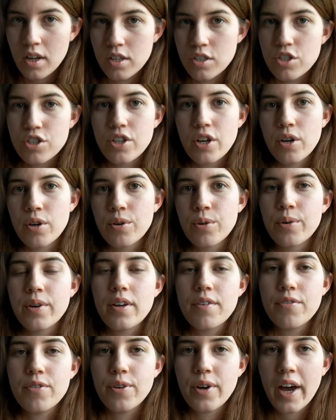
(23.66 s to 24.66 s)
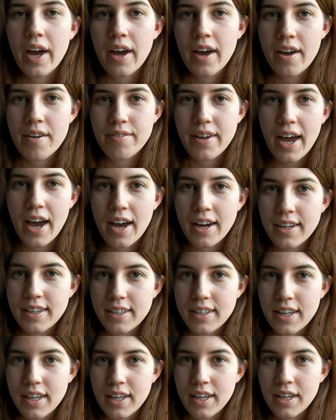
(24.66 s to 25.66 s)
So if you have
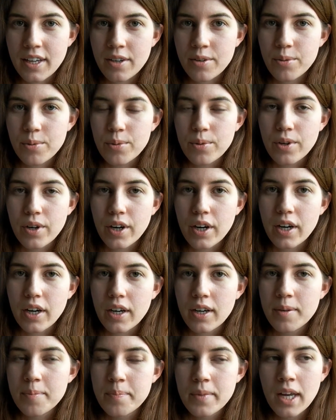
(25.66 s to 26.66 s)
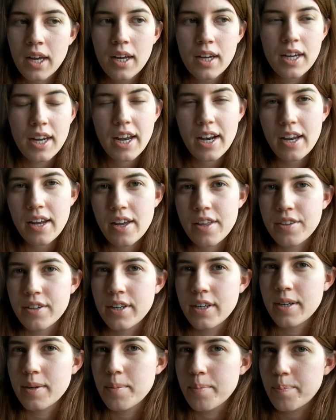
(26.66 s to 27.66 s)
acne or any
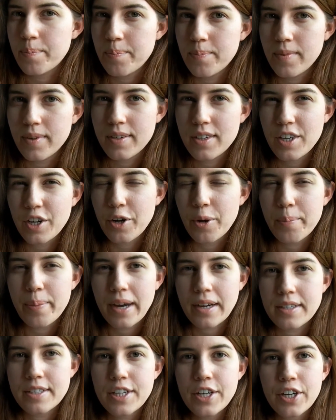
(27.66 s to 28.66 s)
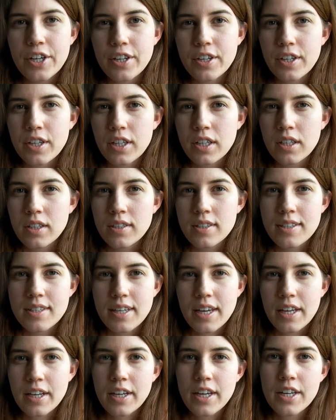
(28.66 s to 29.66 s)
other bacterial
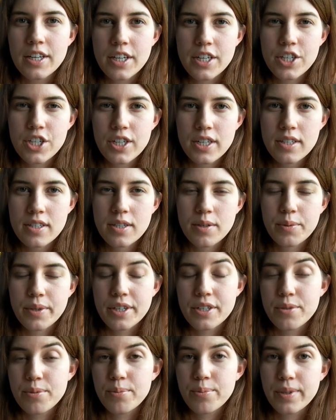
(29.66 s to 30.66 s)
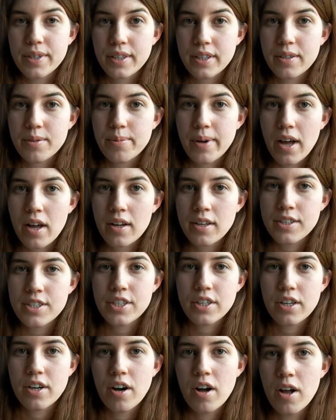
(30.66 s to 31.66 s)
skin conditions, it works really well
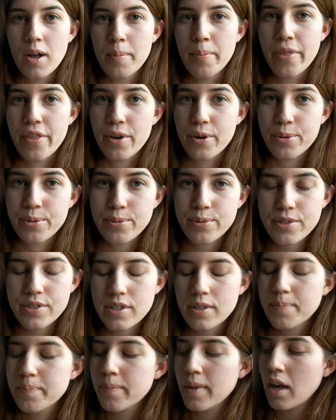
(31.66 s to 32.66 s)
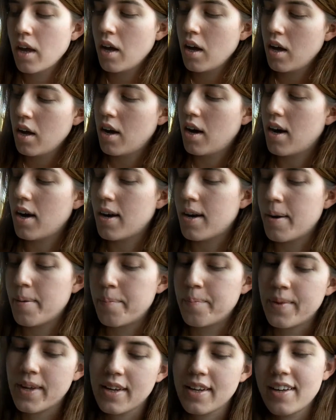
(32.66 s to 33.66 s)
to calm those. I
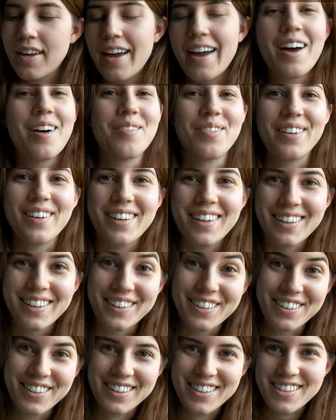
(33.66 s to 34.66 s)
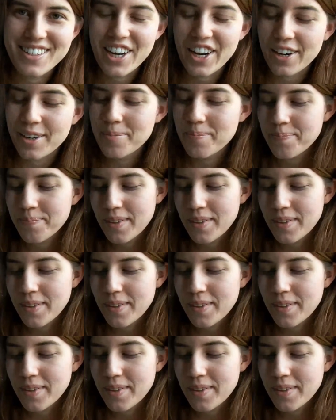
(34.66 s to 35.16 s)
have a little list here.